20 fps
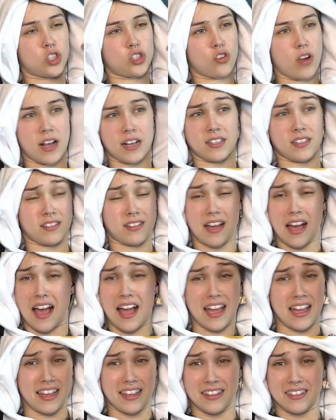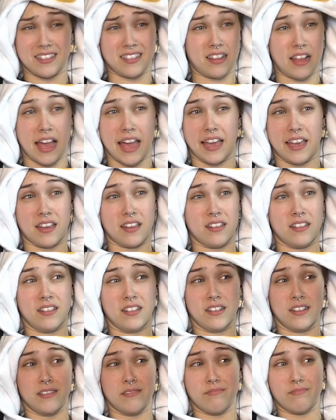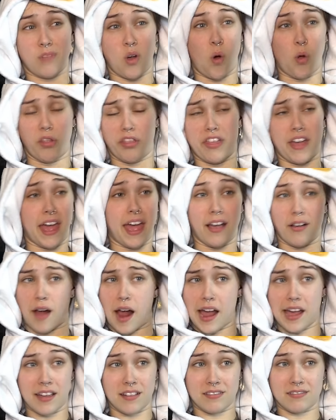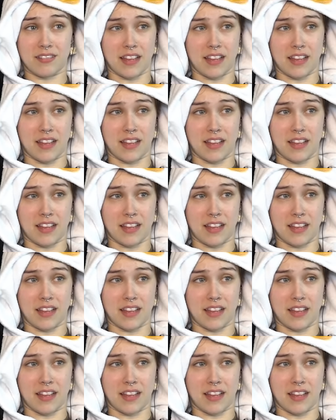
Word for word: Shreck's guy's, like, whole thing, right?